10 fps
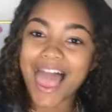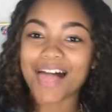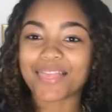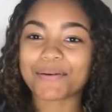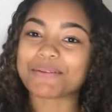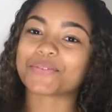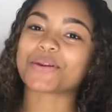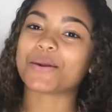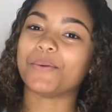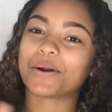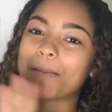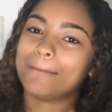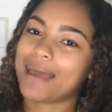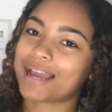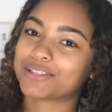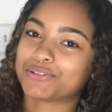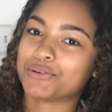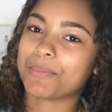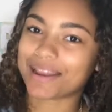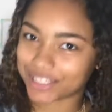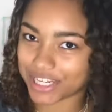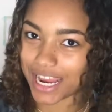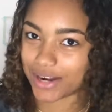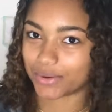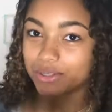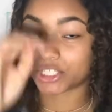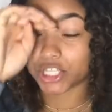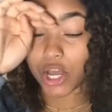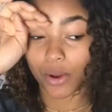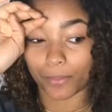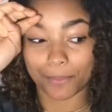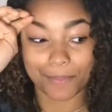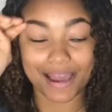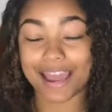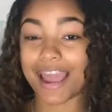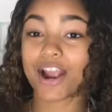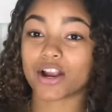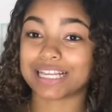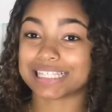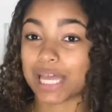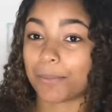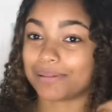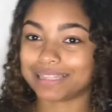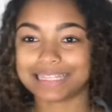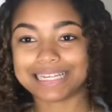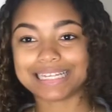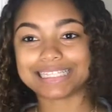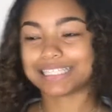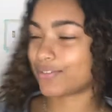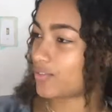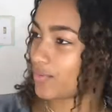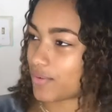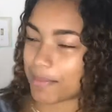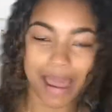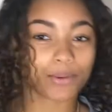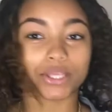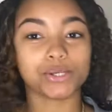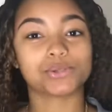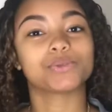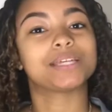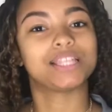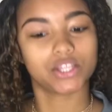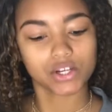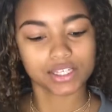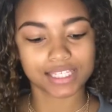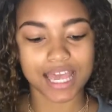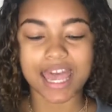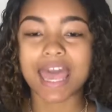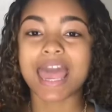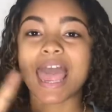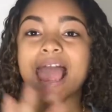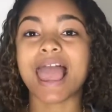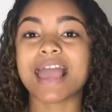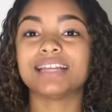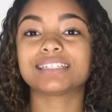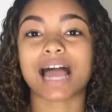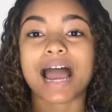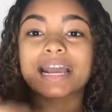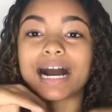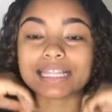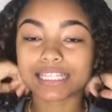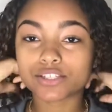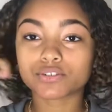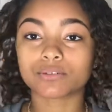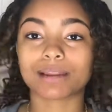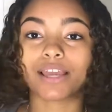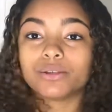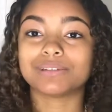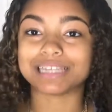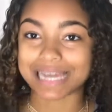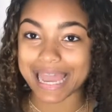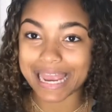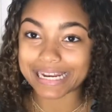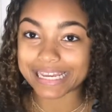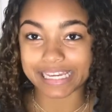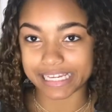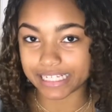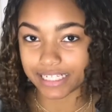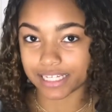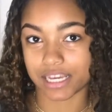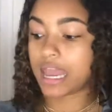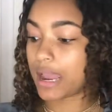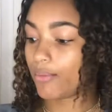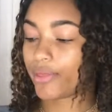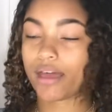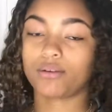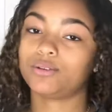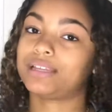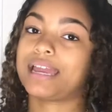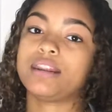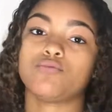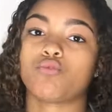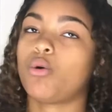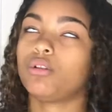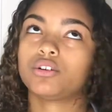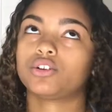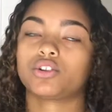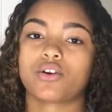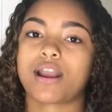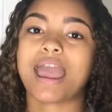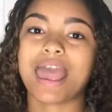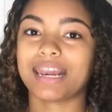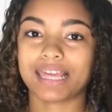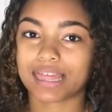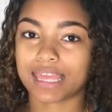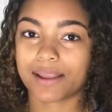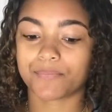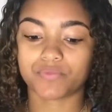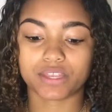Hello everyone and welcome back to my channel. So my hair is completely different from how it usually looks, and I got this from not using any heat, without using any rollers or anything.